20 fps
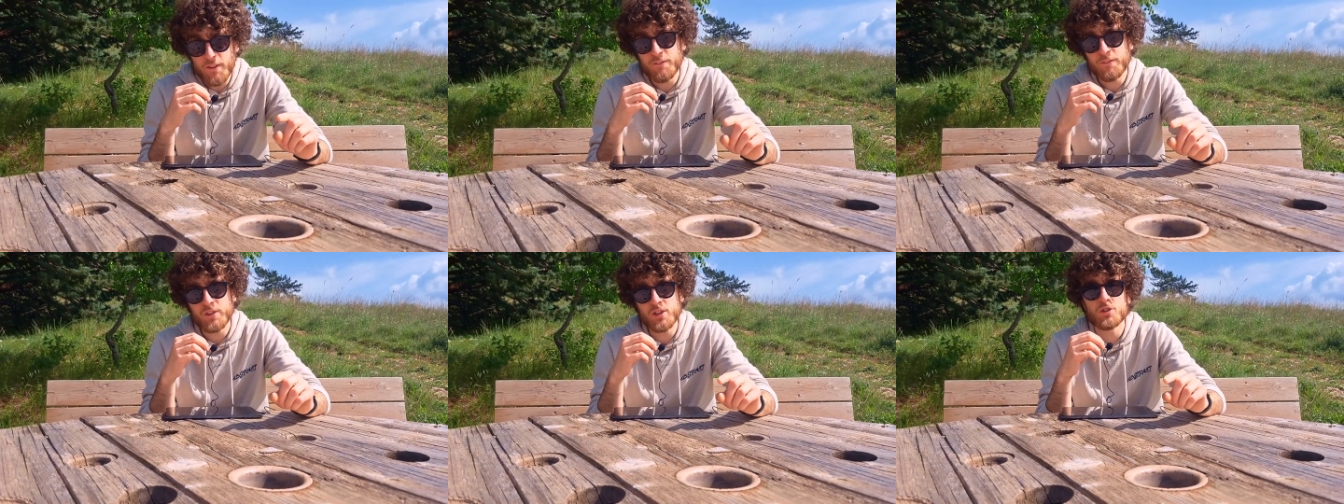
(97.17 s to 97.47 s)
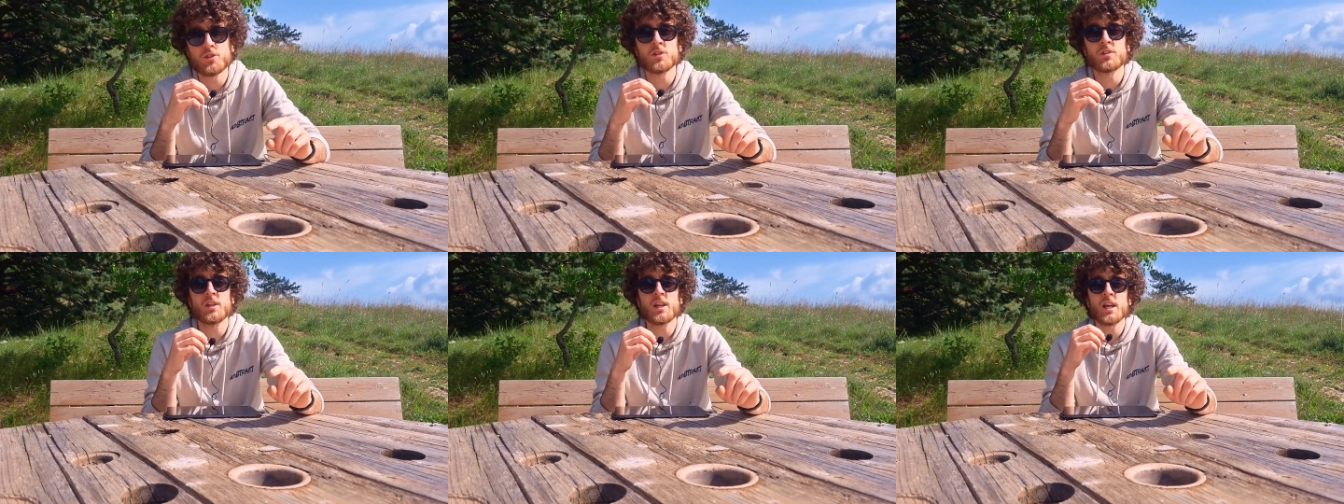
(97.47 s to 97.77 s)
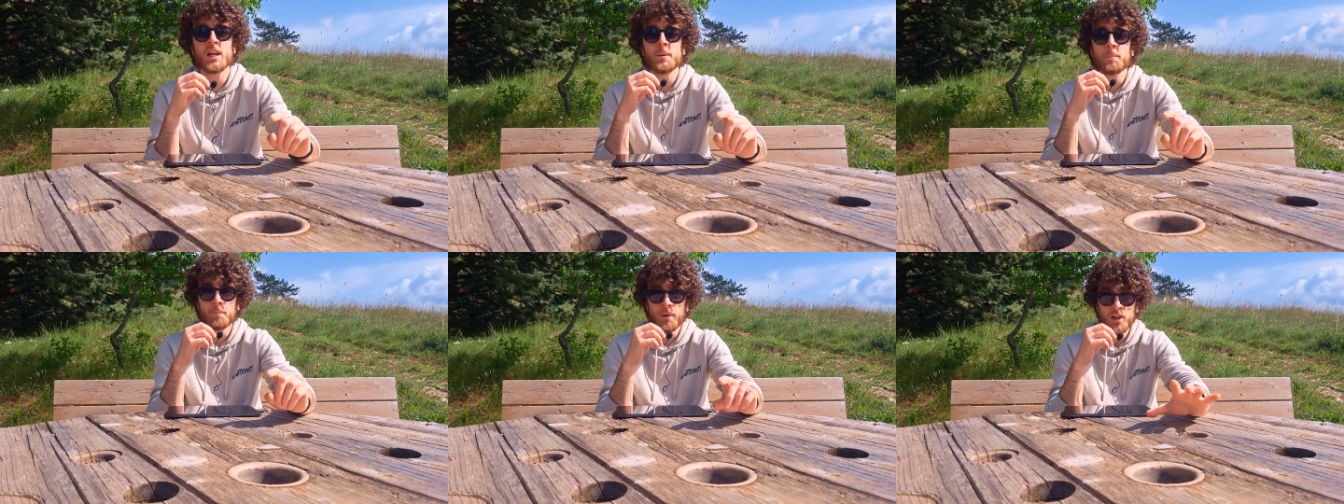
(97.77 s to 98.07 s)
fission,
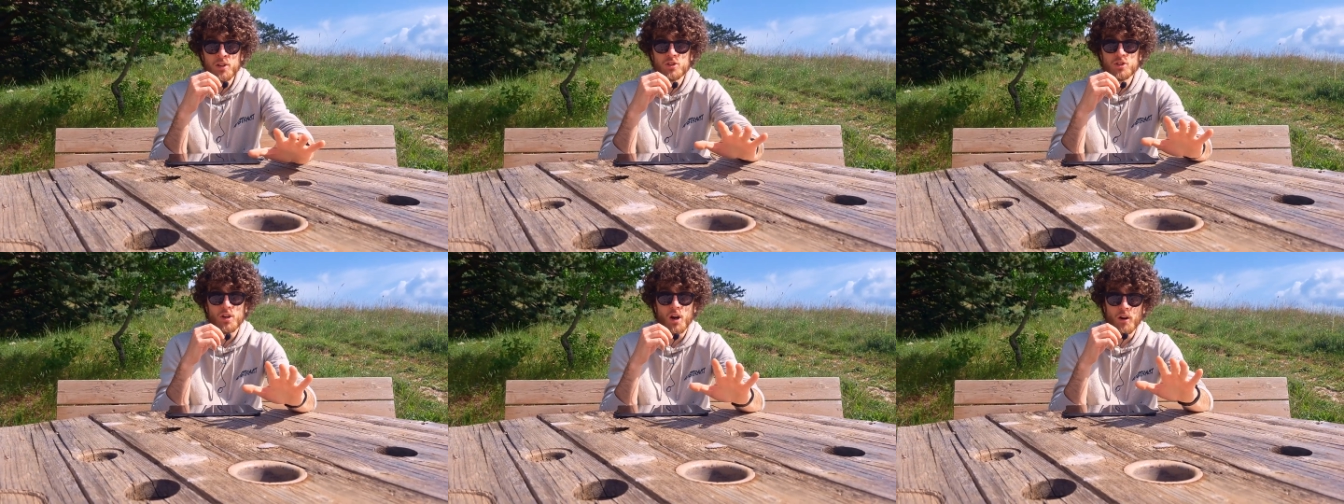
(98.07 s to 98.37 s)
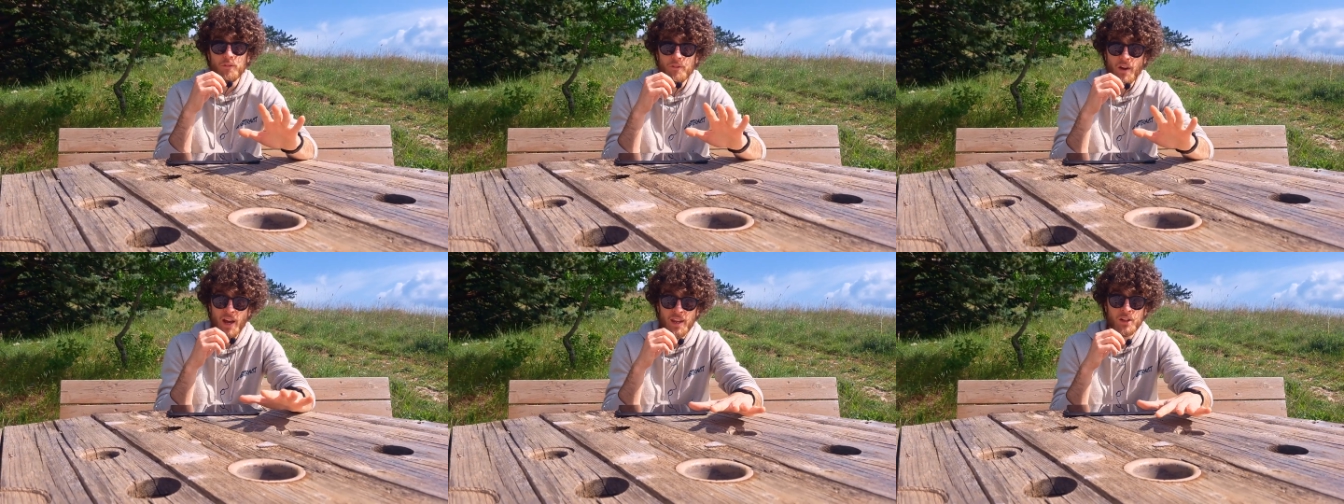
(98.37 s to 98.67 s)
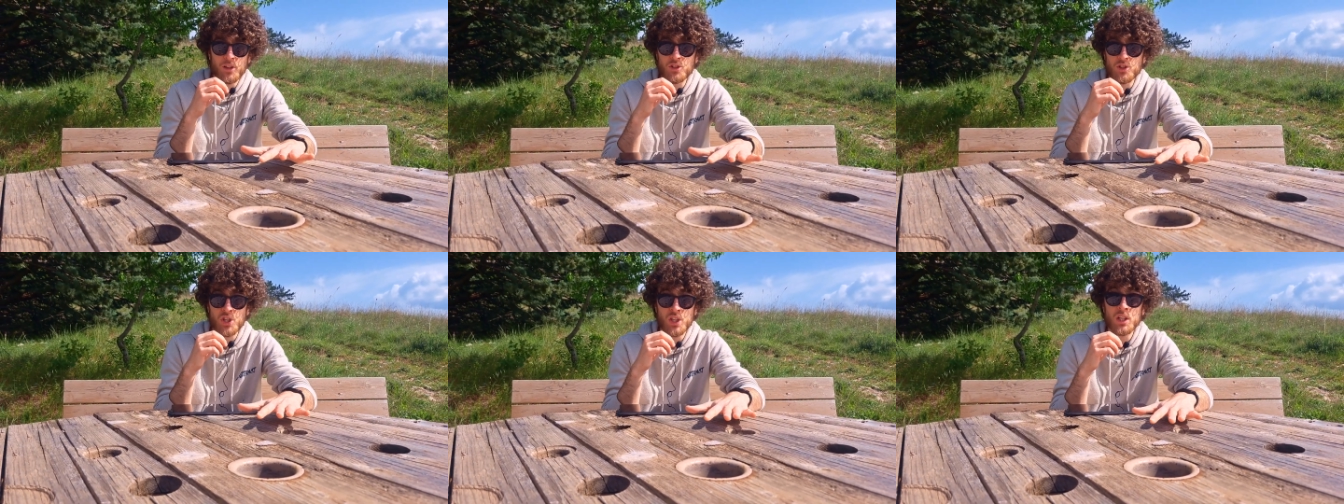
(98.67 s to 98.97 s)
a bunch of
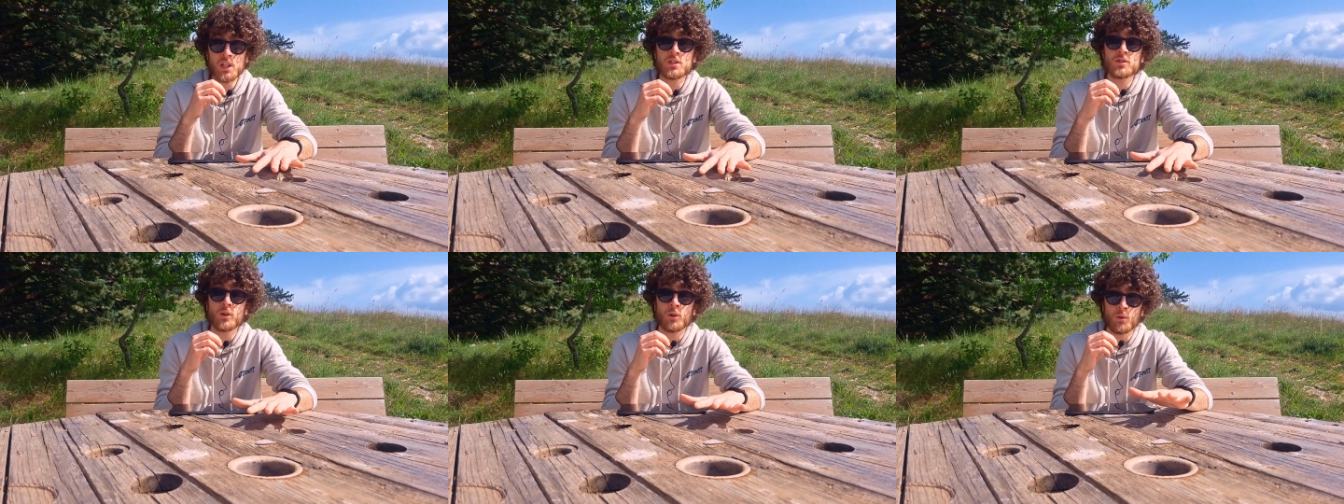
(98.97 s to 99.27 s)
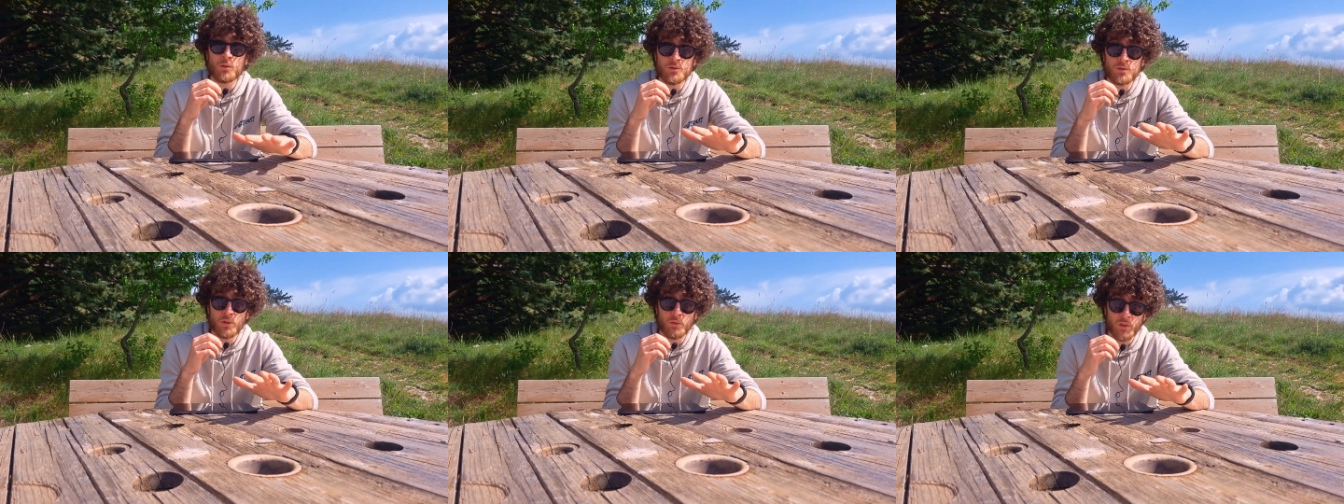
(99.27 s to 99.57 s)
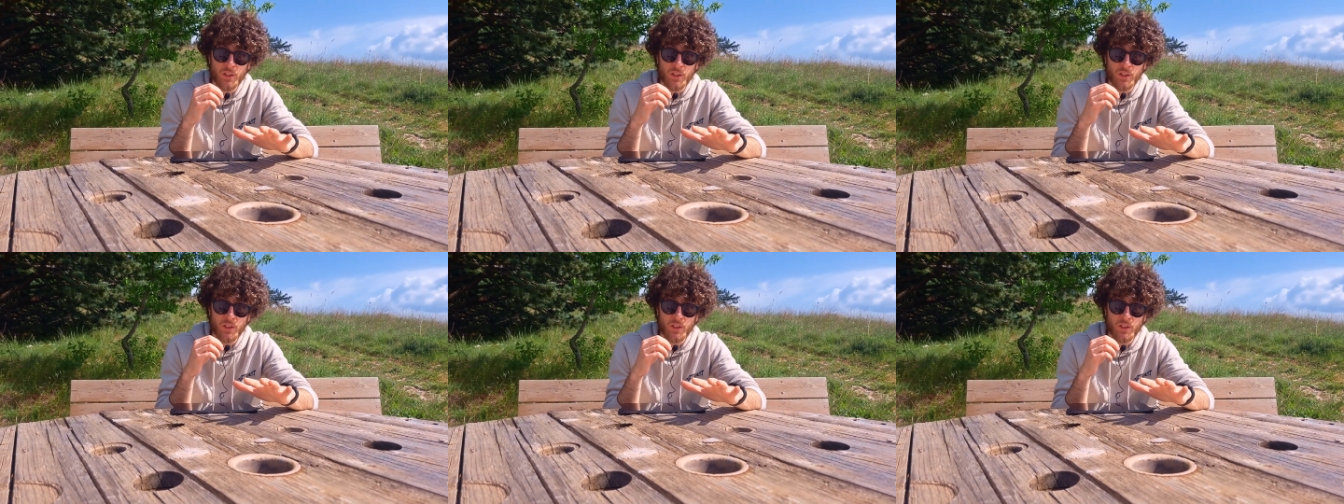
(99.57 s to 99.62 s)
energy is also